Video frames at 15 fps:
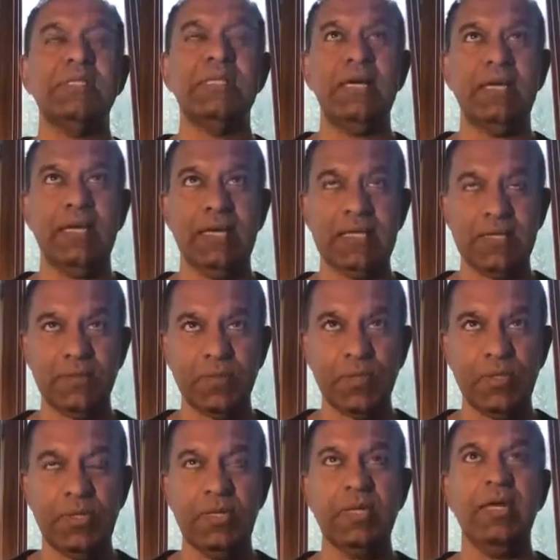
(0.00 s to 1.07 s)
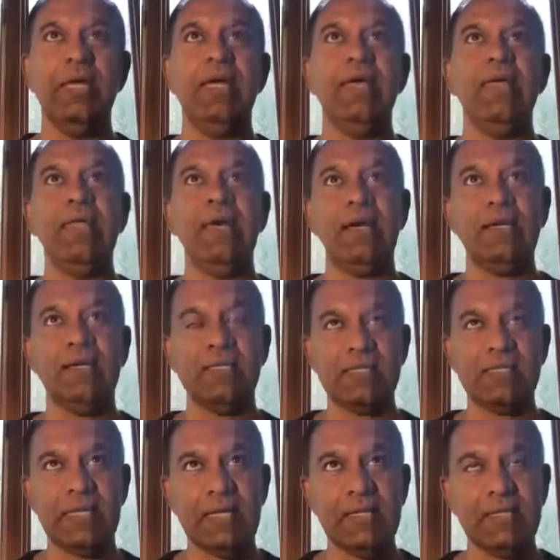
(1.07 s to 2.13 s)
They're expert, they
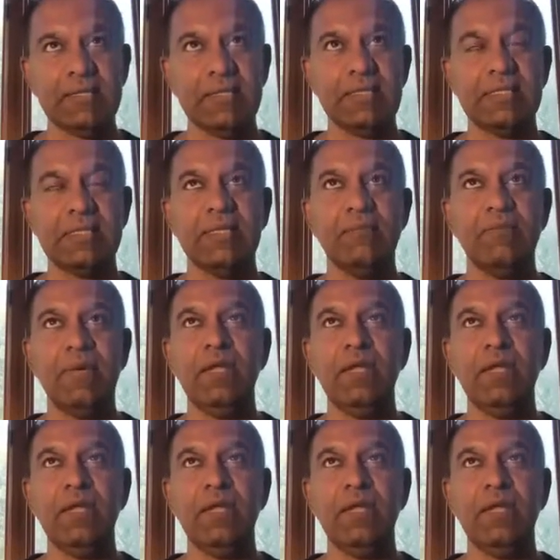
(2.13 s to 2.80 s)
understand the system.